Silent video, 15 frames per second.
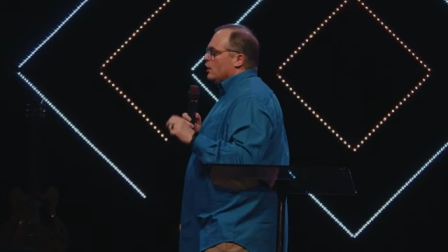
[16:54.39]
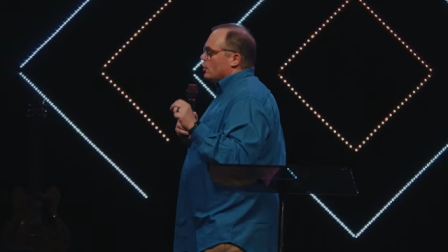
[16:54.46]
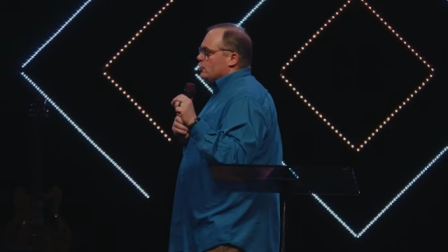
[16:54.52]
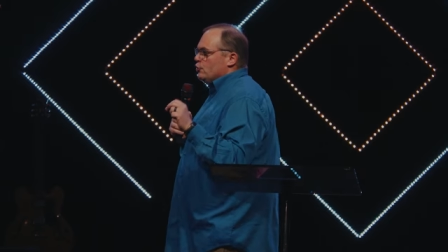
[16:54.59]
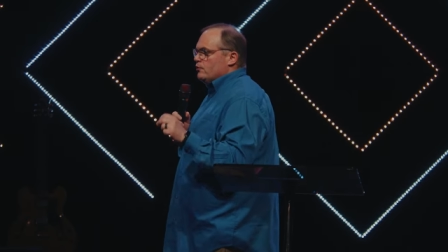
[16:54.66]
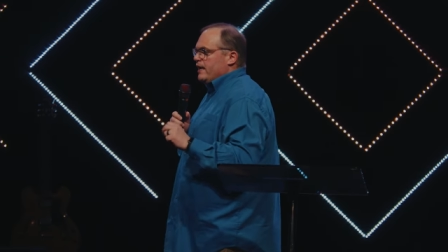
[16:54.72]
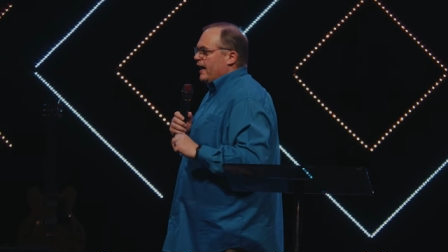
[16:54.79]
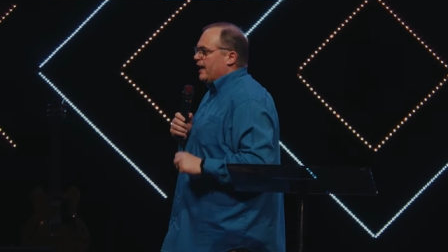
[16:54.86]

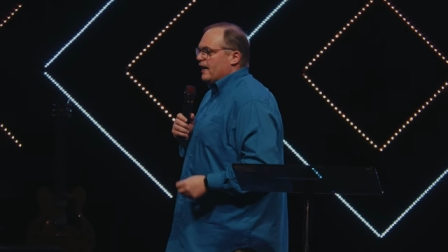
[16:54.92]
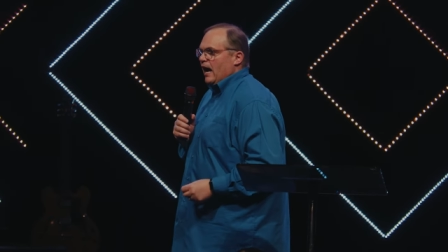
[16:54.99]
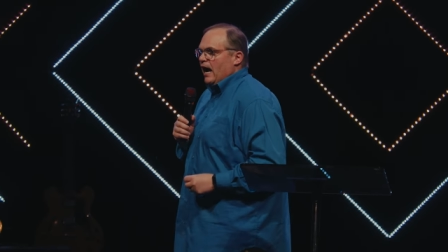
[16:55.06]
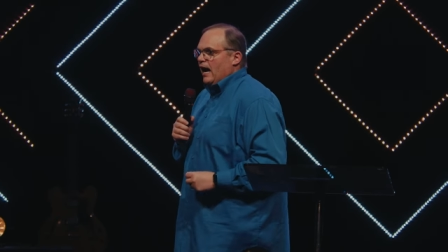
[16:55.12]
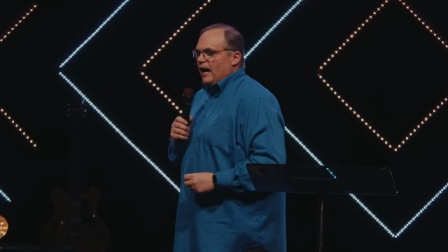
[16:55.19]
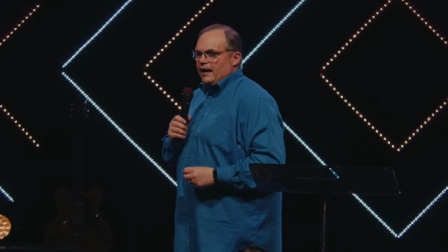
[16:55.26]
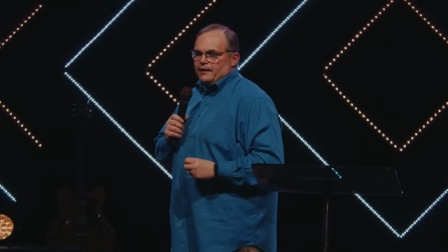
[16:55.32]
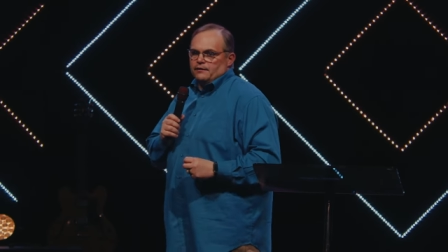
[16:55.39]
You can't
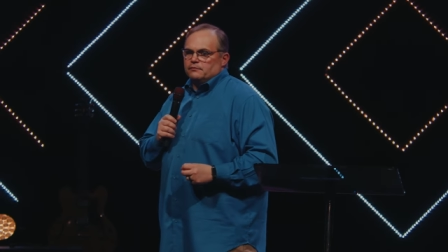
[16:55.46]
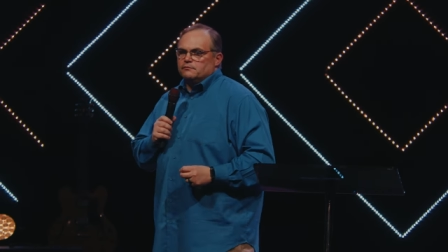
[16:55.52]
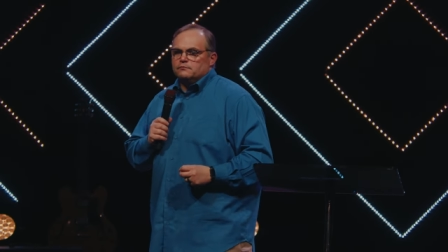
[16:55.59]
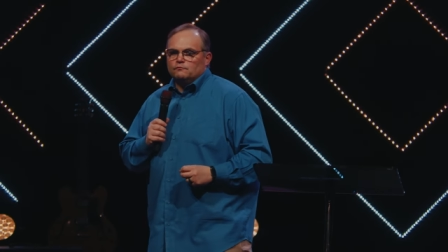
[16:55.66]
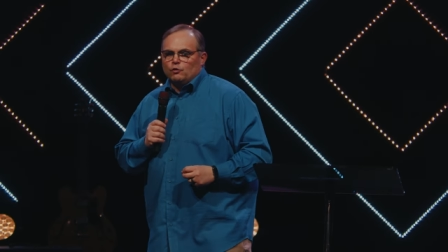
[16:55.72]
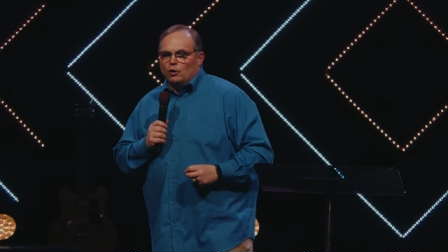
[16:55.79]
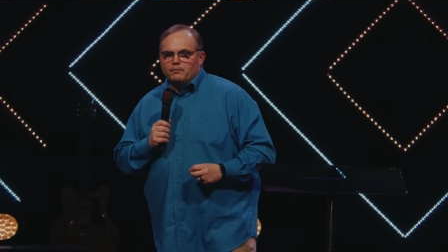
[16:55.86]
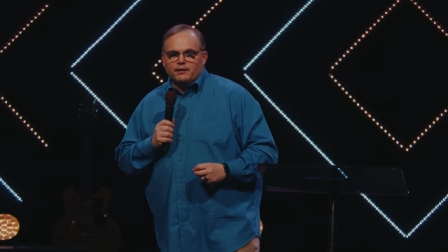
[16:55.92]
hide
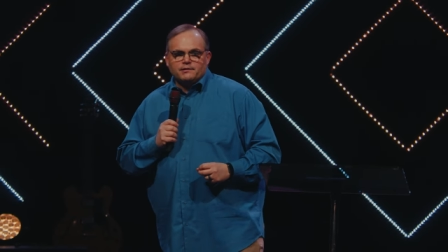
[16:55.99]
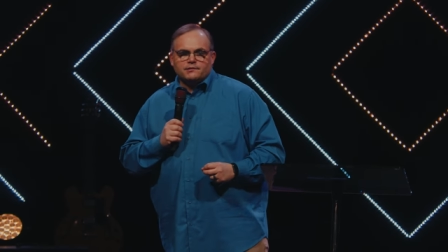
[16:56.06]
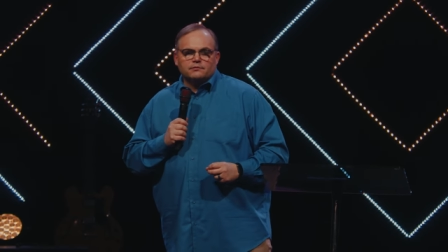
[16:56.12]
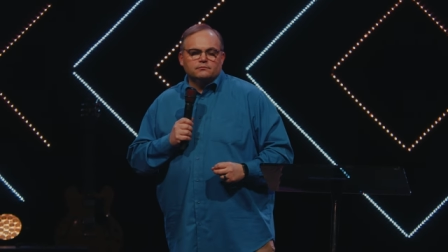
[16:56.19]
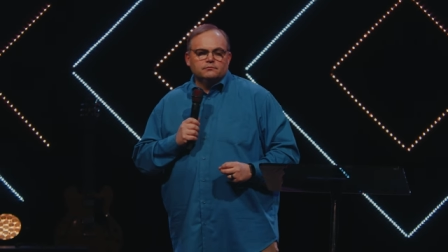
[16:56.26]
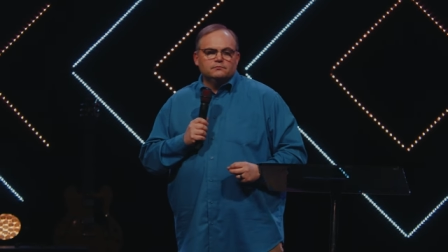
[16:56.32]
Romans.